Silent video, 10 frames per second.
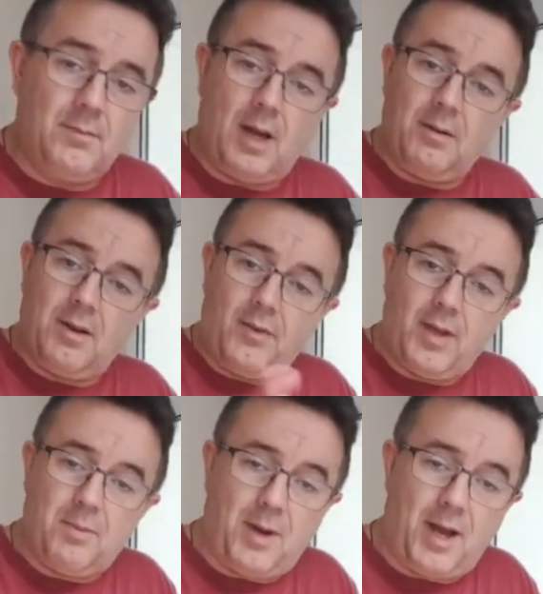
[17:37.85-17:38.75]
I'm going to say
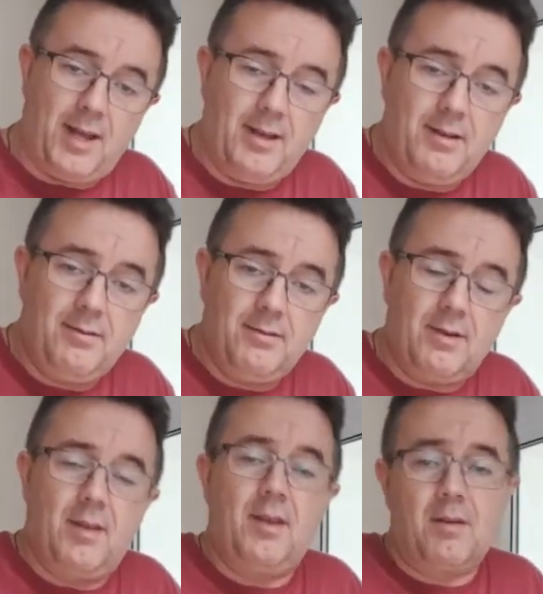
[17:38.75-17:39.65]
goodbye here,
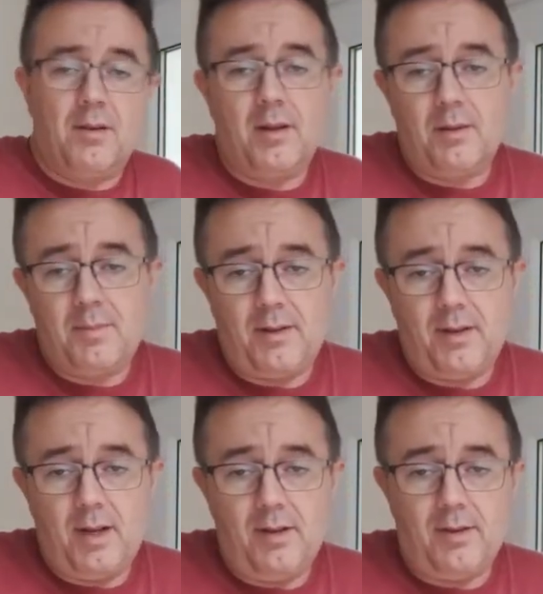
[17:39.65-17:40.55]
and then I'm going to come back to
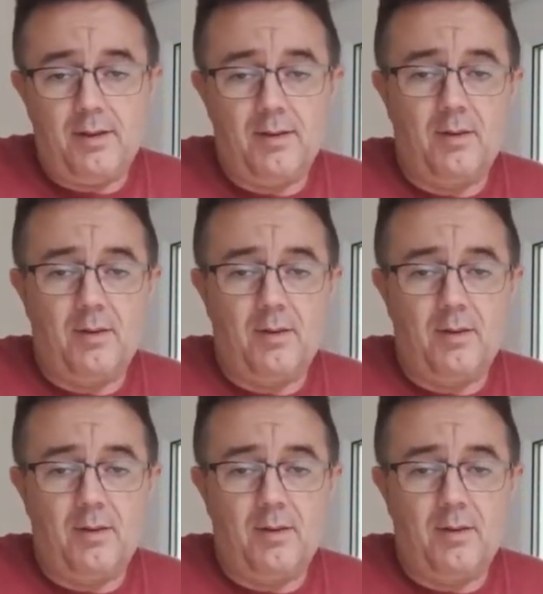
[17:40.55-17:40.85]
you later